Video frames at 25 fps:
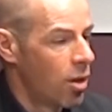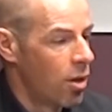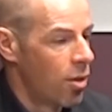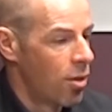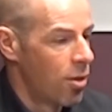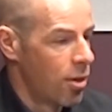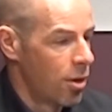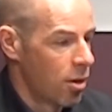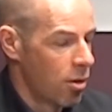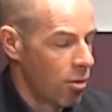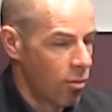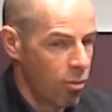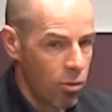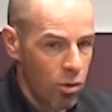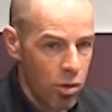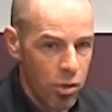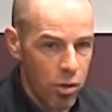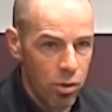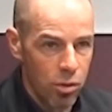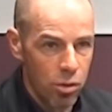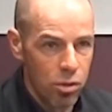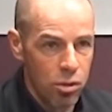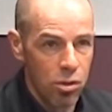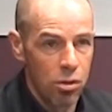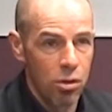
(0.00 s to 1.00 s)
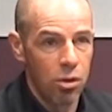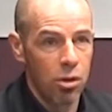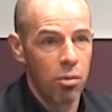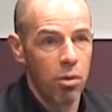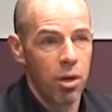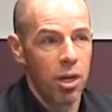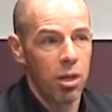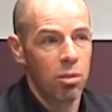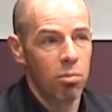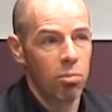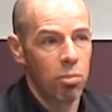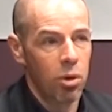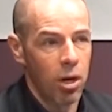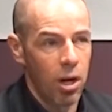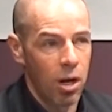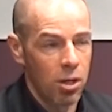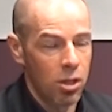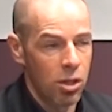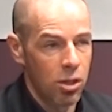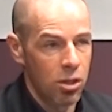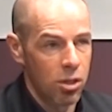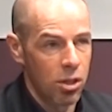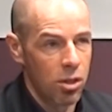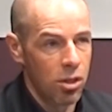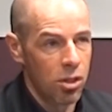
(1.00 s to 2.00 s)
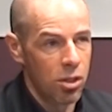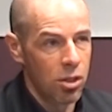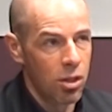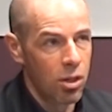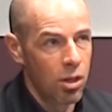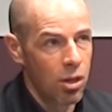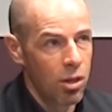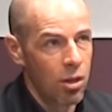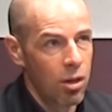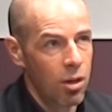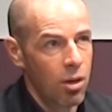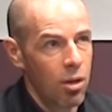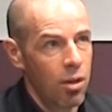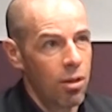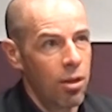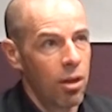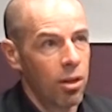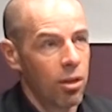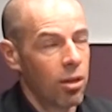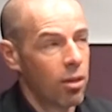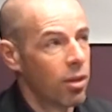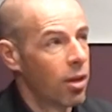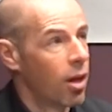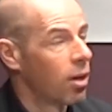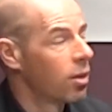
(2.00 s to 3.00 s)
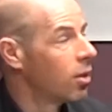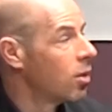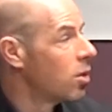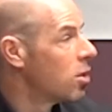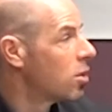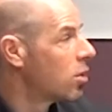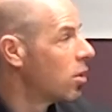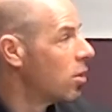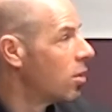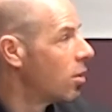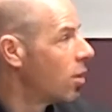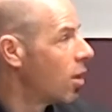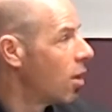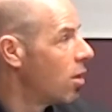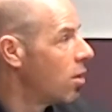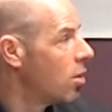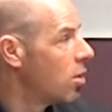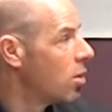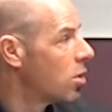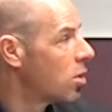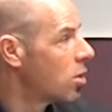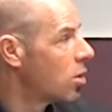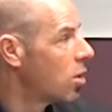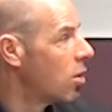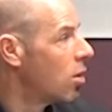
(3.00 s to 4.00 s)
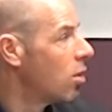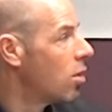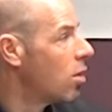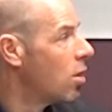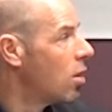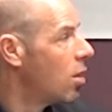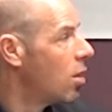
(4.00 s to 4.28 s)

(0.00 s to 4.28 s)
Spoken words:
there for you to create processes that are not instantaneous. So,